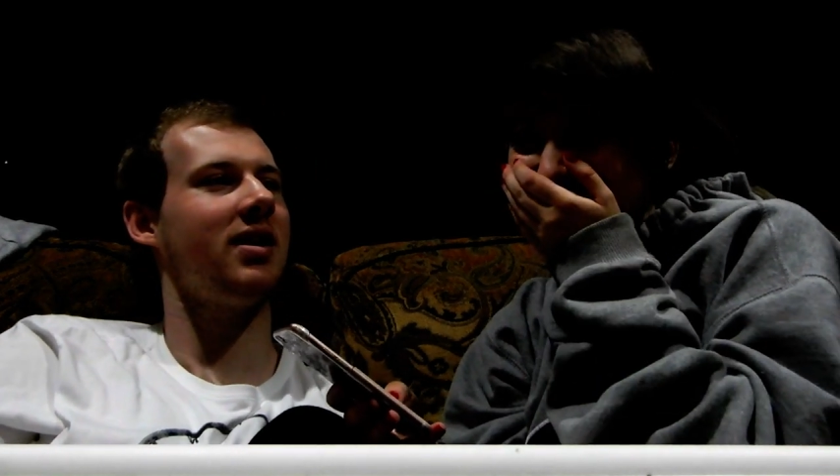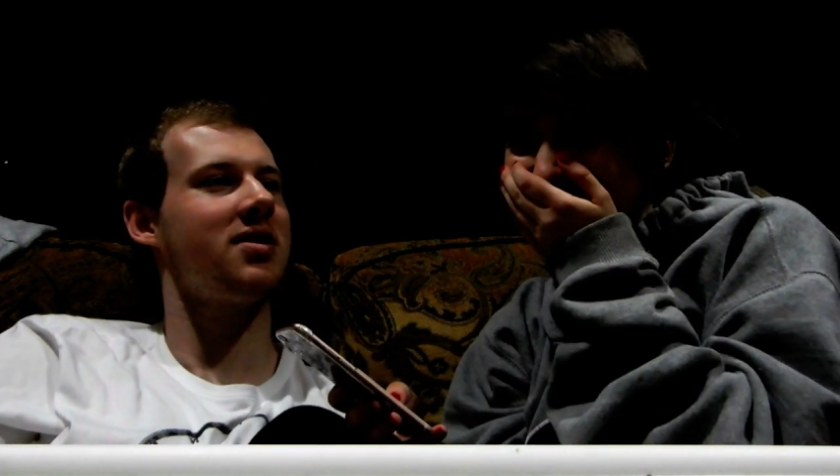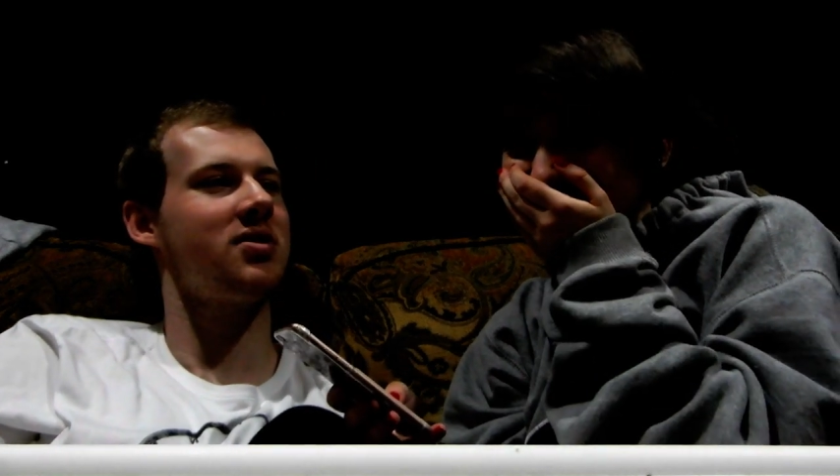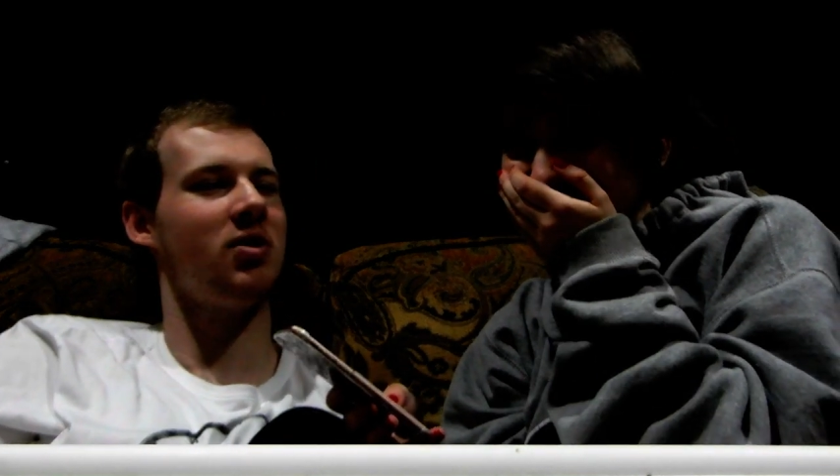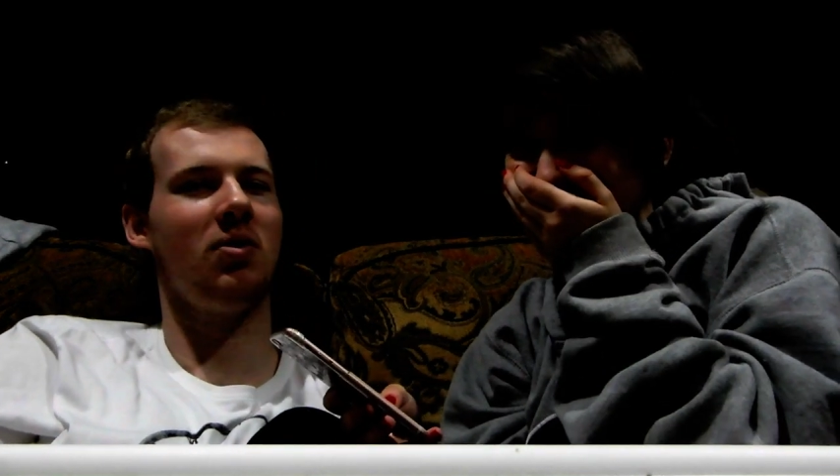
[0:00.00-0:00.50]

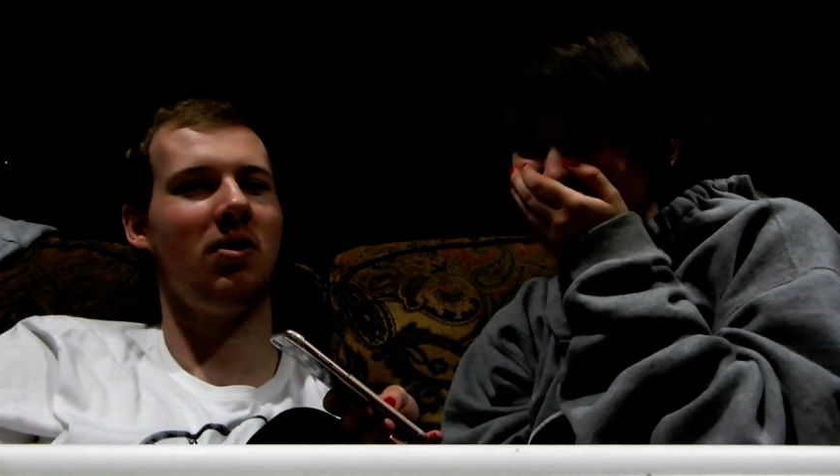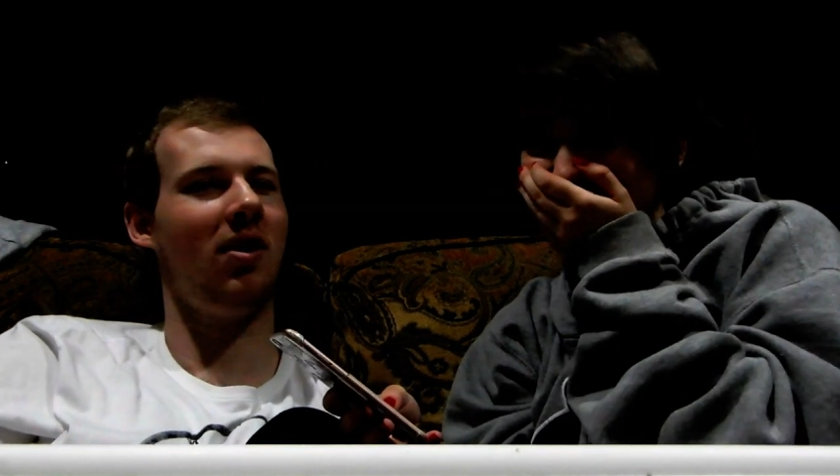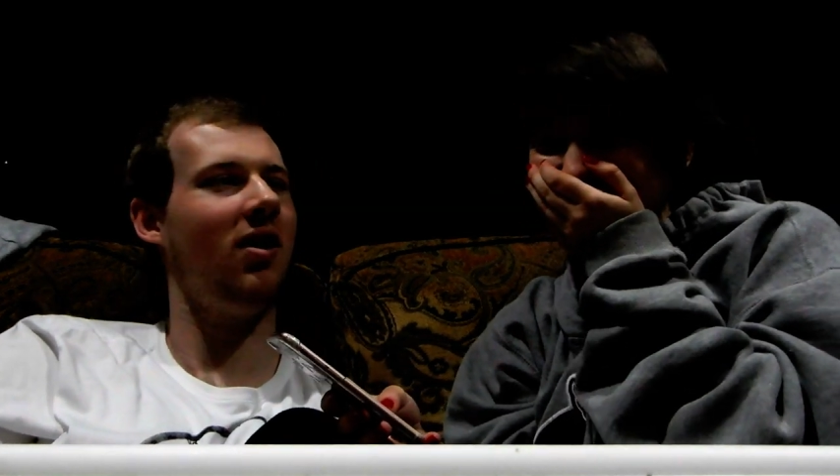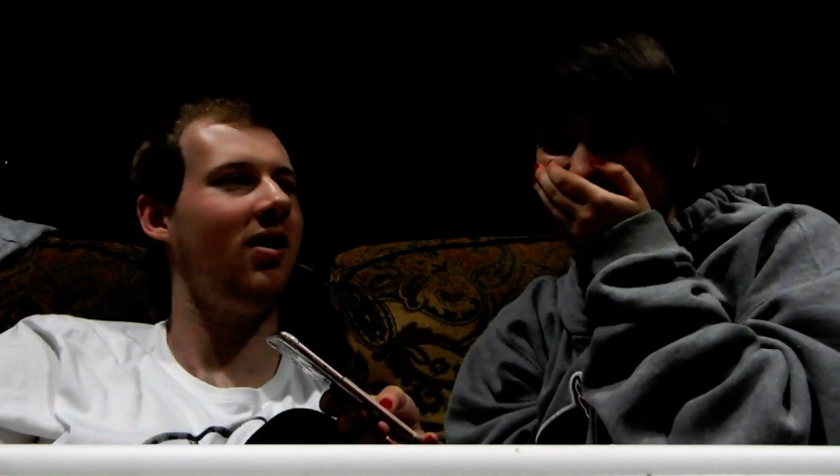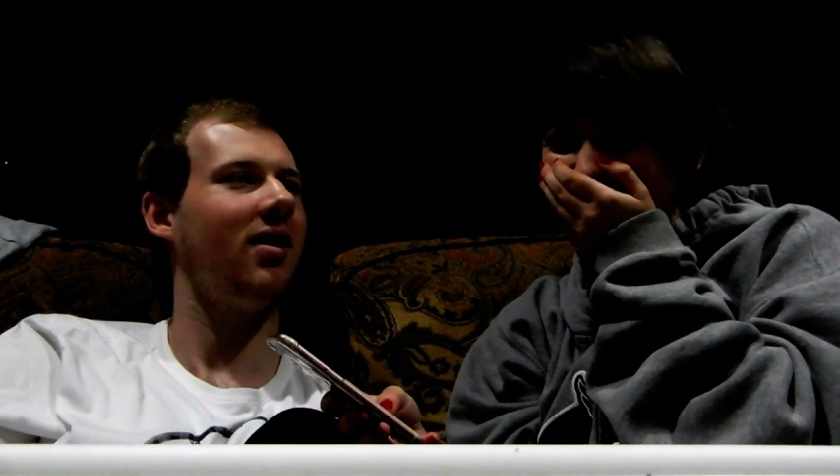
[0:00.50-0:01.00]
like so
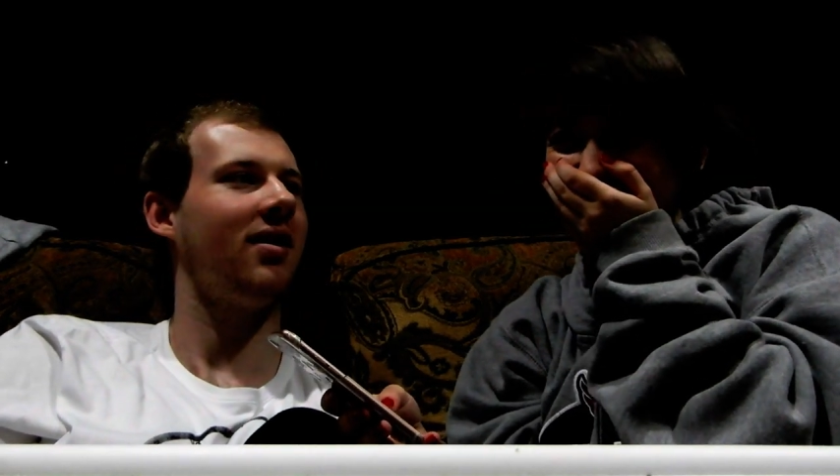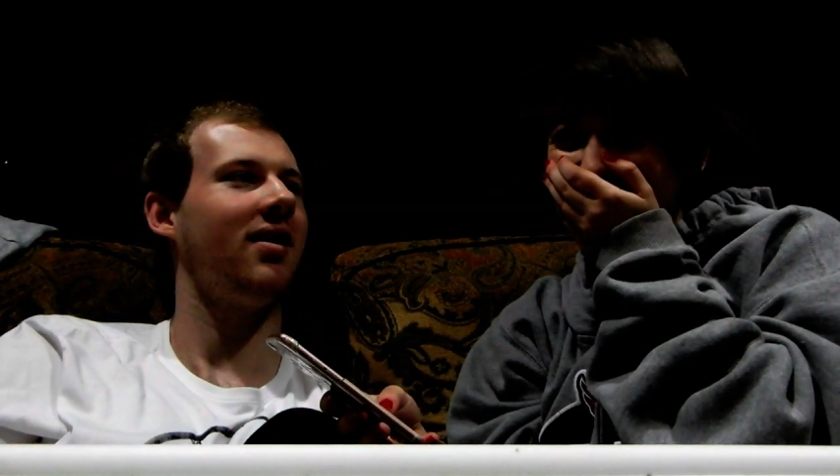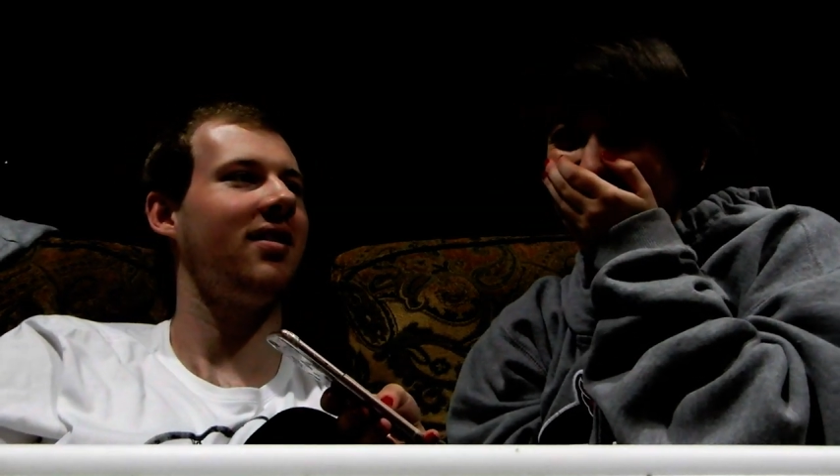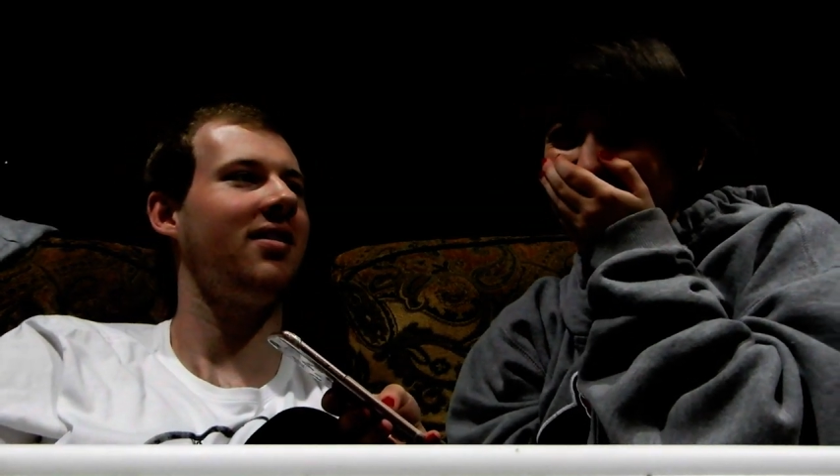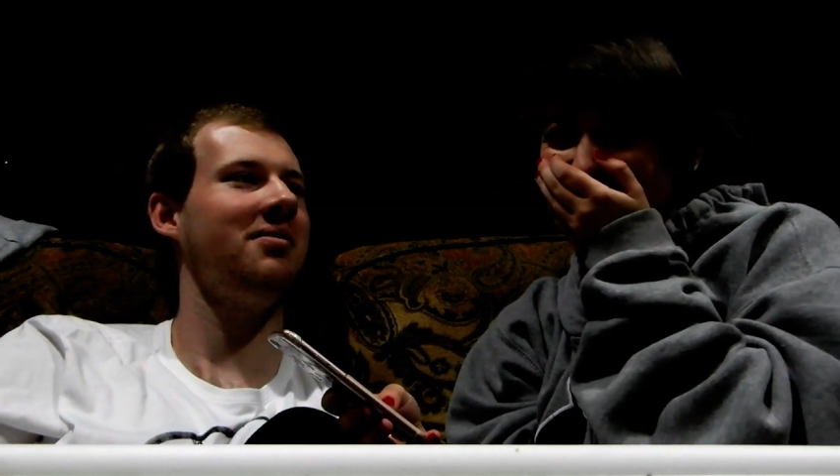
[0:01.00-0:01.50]

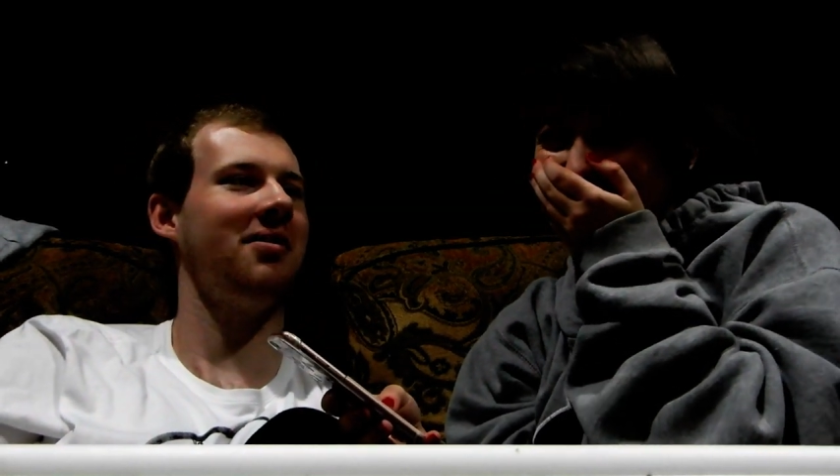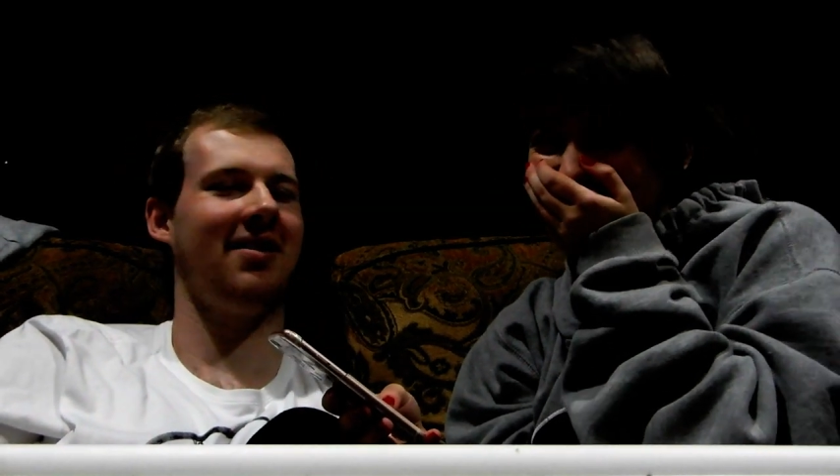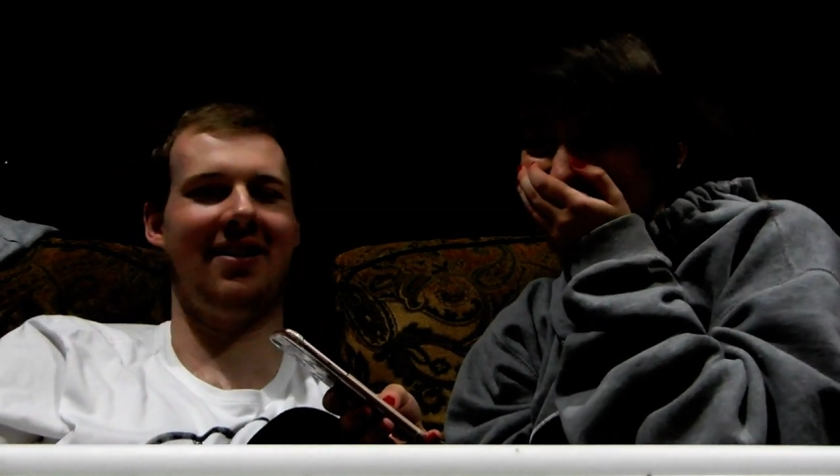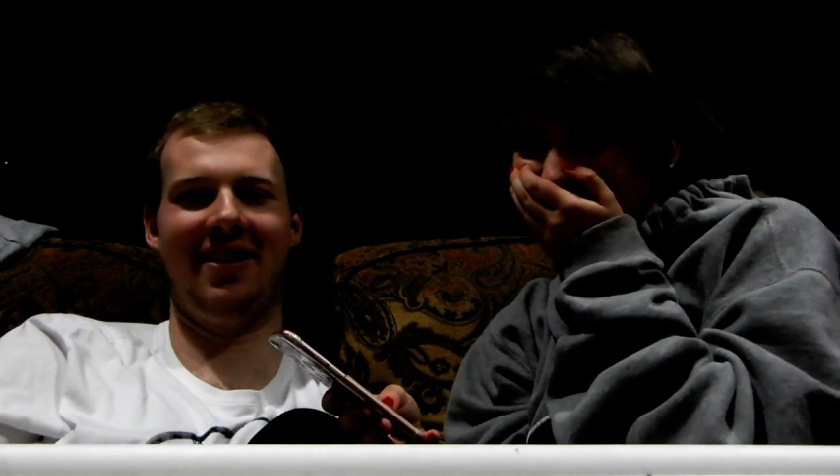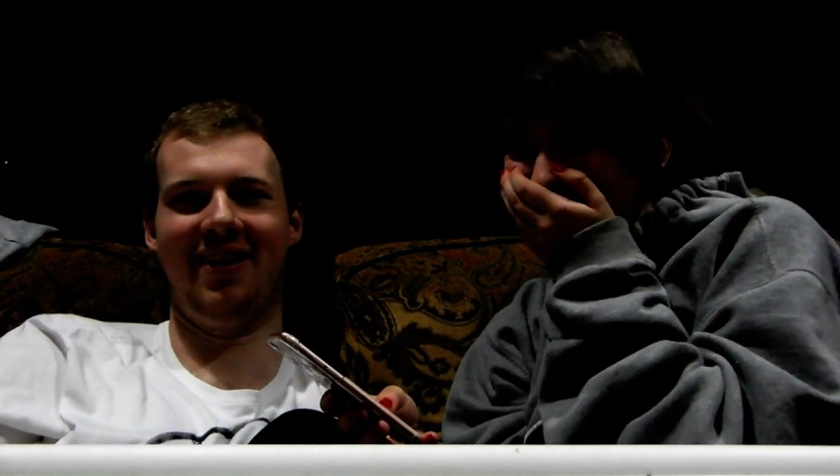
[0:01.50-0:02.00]
long. Come
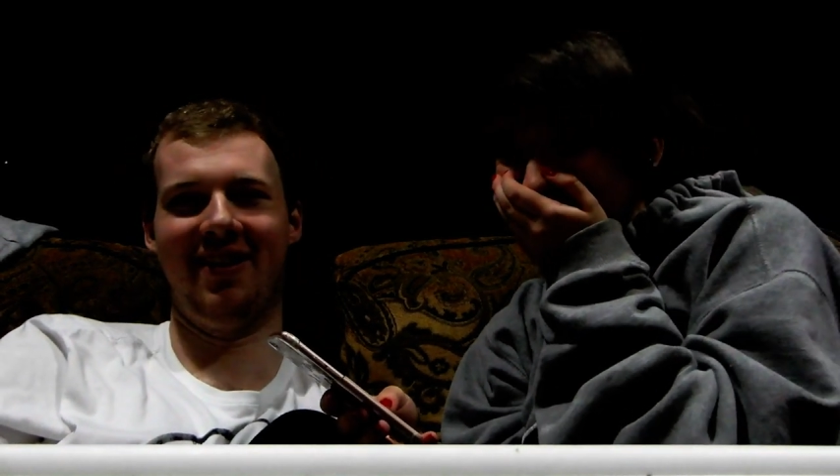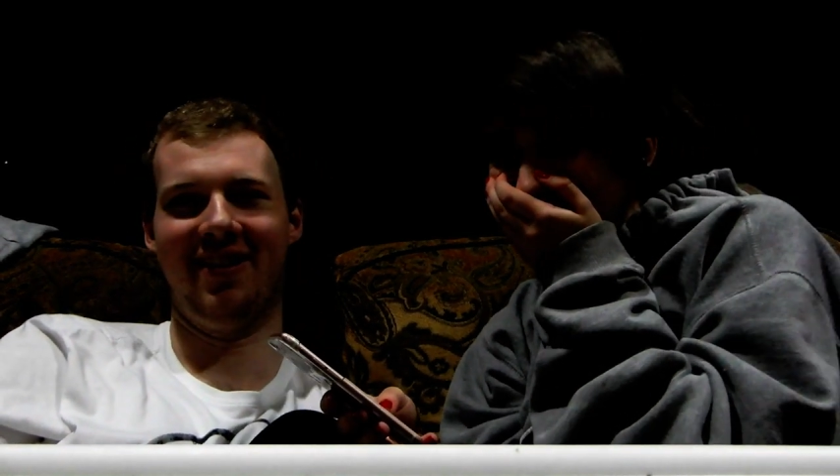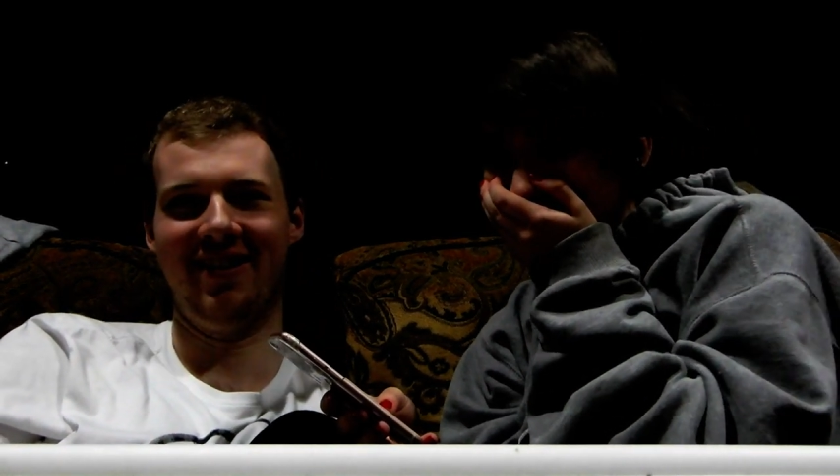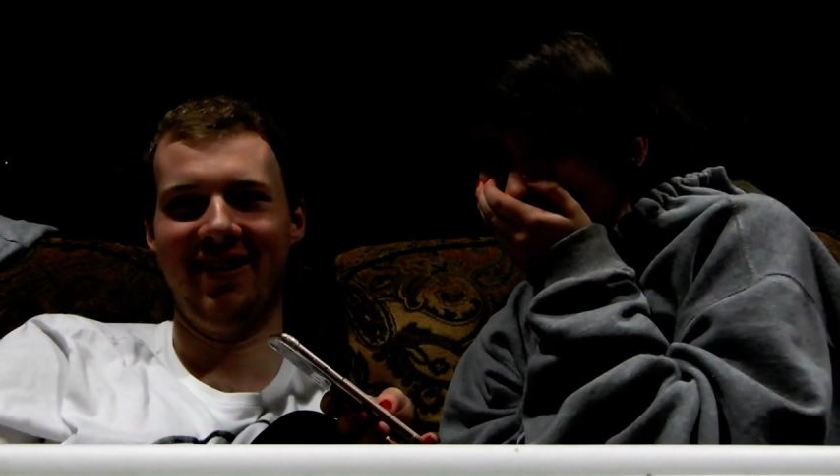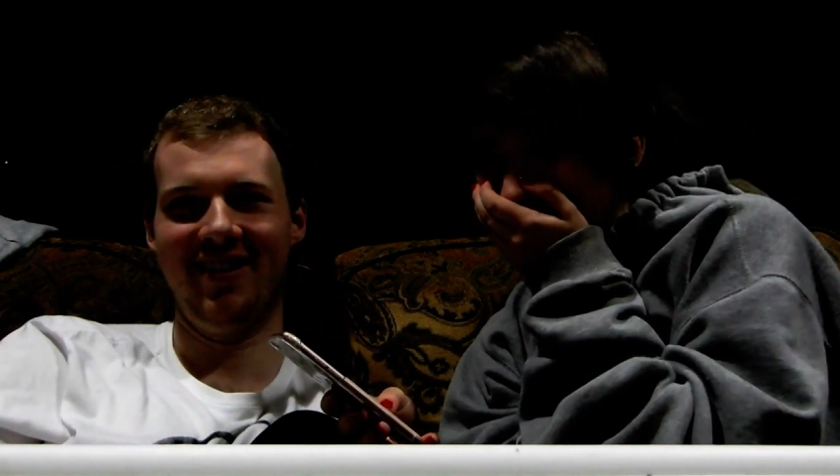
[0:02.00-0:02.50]
on now.